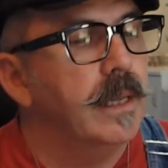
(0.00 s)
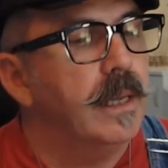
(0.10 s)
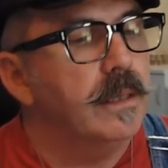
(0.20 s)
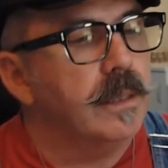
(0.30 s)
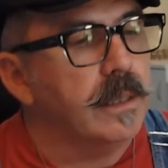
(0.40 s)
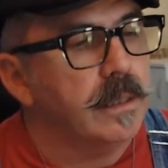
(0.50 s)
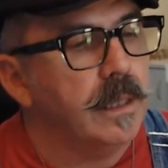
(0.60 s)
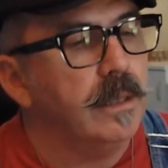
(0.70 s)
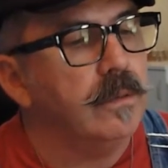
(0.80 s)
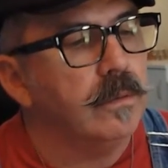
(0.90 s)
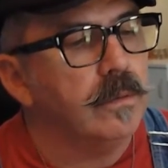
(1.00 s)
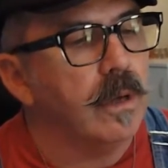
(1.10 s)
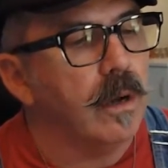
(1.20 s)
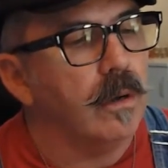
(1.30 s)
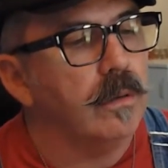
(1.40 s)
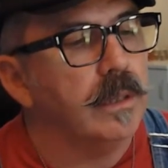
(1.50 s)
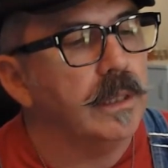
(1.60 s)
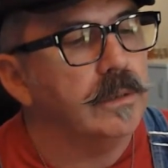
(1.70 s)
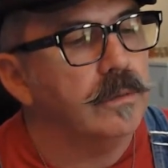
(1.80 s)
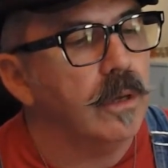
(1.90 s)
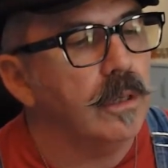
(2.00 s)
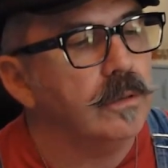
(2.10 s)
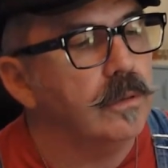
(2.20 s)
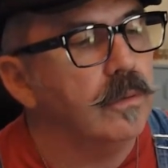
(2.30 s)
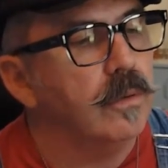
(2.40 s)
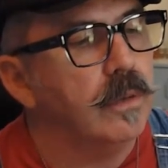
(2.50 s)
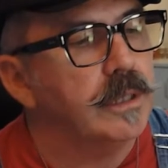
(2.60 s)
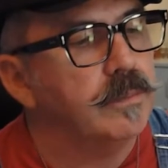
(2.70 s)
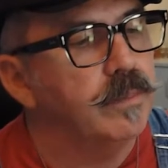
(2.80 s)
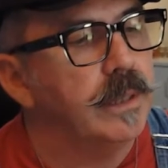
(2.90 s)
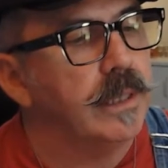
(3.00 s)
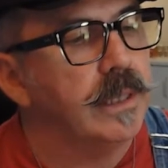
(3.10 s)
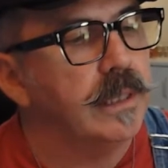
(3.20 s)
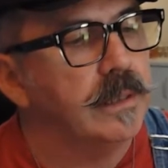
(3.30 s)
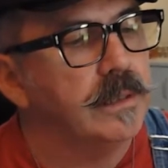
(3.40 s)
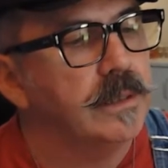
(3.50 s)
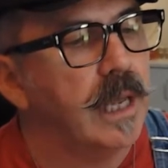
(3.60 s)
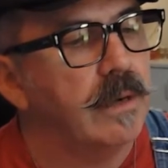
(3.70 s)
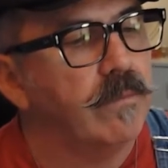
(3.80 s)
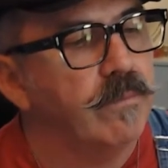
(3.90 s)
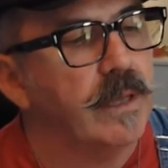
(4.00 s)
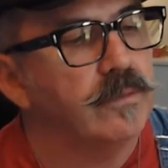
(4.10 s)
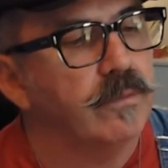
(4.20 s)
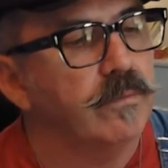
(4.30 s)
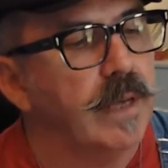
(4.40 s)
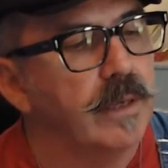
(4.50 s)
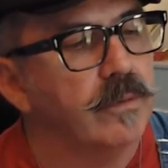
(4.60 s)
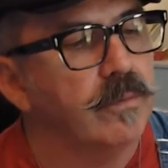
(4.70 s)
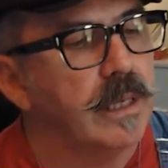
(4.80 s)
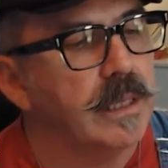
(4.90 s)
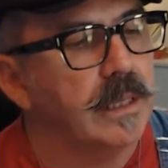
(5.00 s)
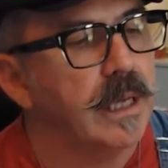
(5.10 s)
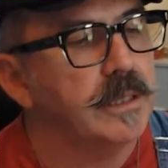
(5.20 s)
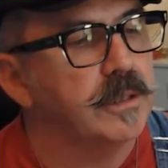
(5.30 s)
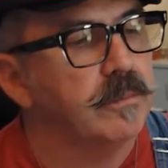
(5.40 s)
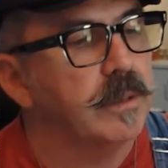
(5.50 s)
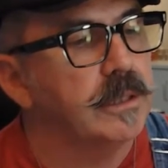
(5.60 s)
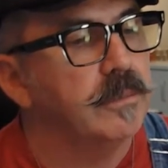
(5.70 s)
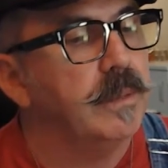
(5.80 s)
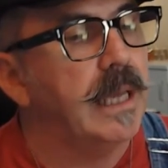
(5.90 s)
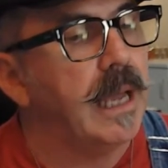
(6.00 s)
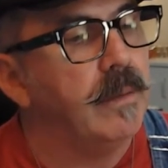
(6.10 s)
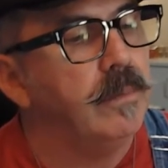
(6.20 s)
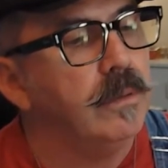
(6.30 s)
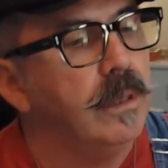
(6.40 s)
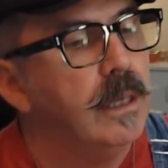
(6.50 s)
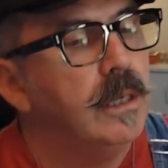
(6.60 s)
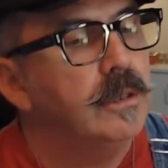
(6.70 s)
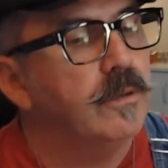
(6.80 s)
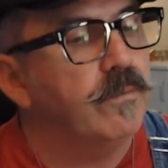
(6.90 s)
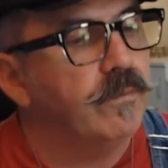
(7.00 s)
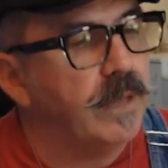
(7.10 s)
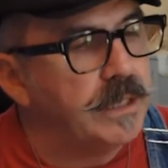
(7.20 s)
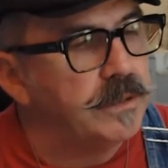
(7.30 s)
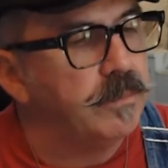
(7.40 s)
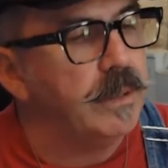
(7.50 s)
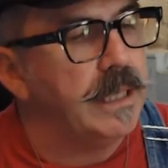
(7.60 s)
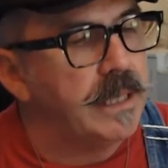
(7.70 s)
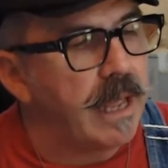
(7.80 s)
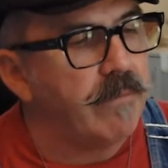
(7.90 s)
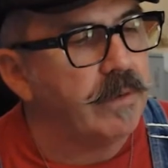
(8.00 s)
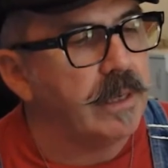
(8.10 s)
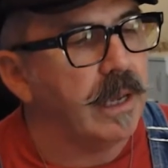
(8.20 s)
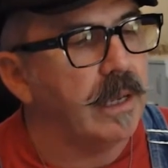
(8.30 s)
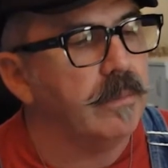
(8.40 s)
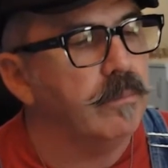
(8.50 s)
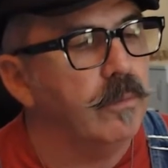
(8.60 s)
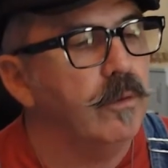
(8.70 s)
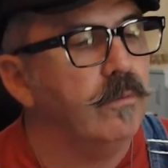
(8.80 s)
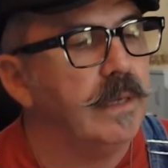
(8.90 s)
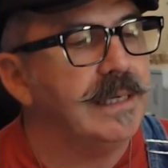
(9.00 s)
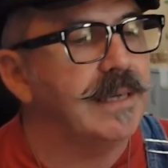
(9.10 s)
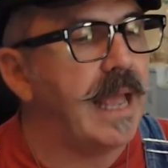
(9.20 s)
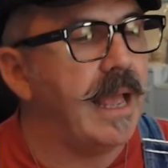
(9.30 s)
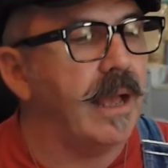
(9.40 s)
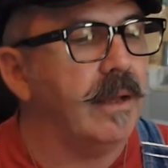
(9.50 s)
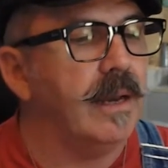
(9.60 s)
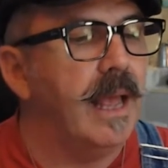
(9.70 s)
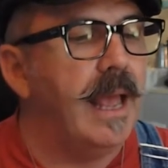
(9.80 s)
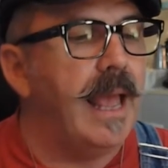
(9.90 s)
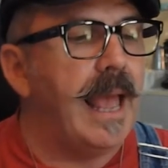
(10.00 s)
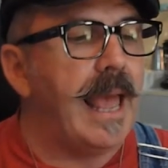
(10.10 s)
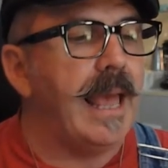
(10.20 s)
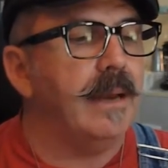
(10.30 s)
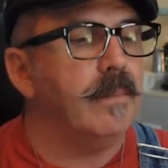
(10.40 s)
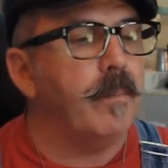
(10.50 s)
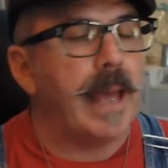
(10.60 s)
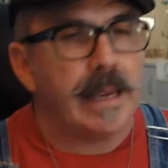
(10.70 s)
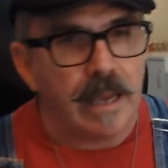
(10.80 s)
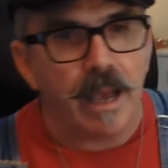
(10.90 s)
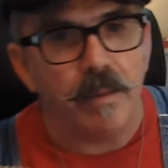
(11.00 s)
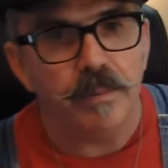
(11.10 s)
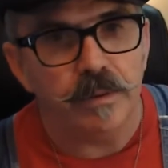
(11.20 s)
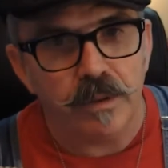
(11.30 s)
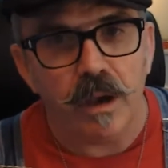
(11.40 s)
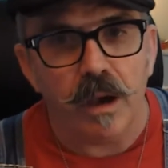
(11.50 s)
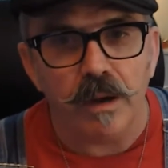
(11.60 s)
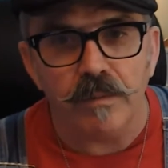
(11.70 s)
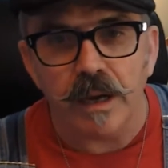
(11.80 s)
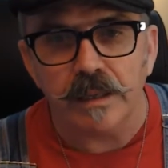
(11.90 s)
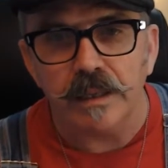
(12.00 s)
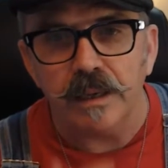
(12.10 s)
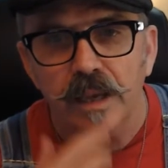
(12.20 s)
The clinical goal is not to always be in a state of ventral vagal regulation, but to be able to flexibly navigate moving down and back up the hierarchy.